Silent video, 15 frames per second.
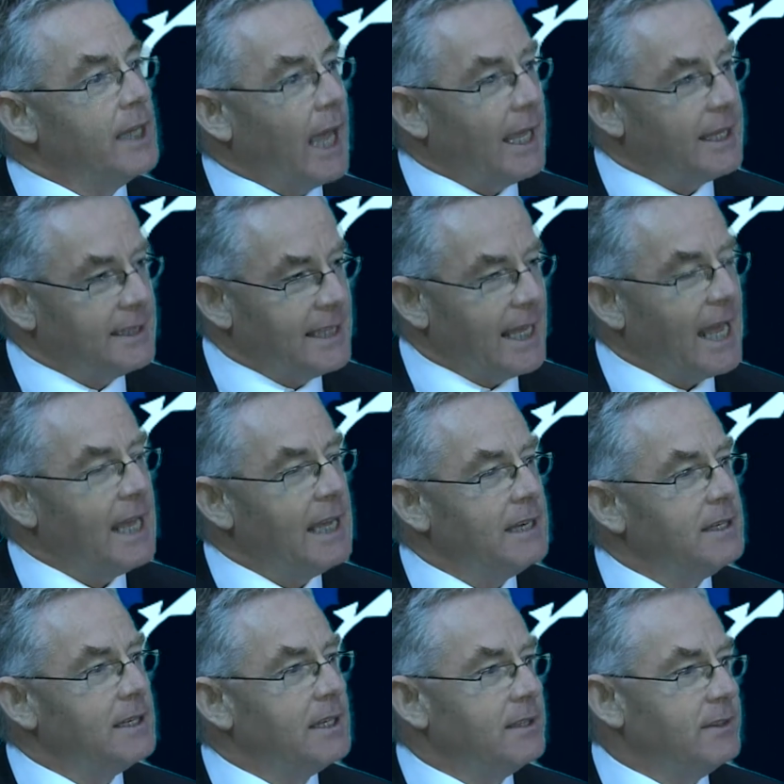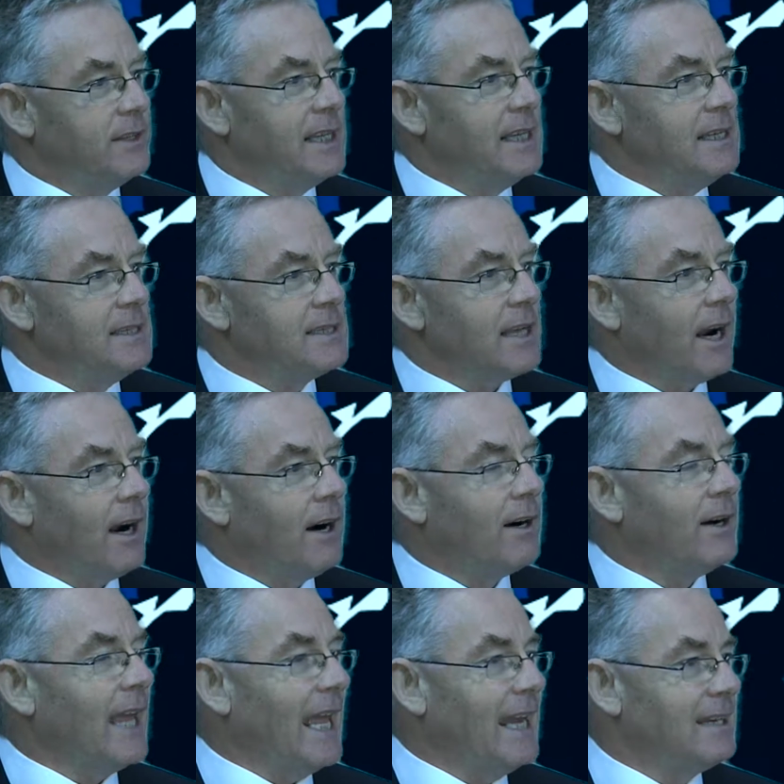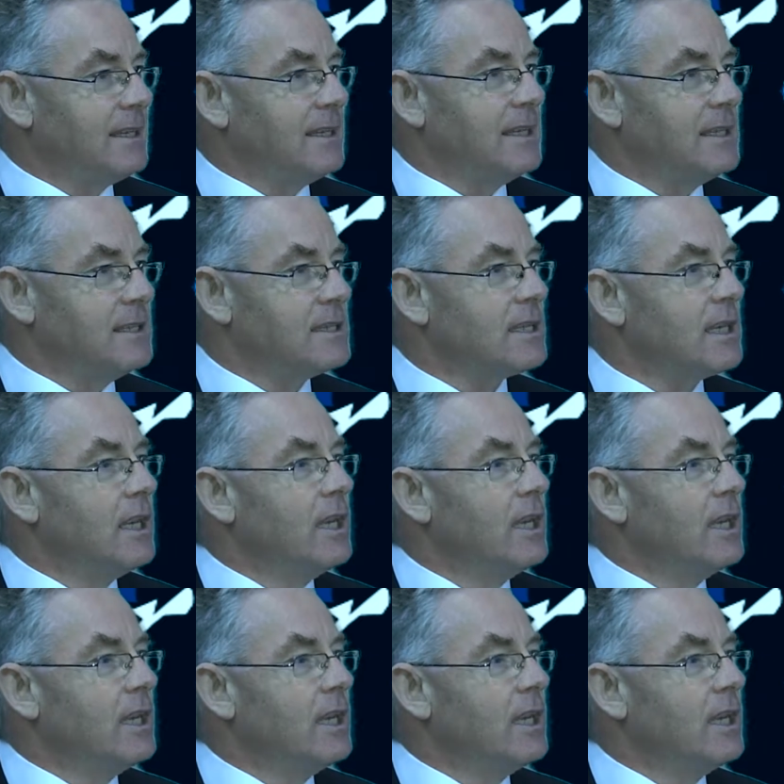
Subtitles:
Again, these are entities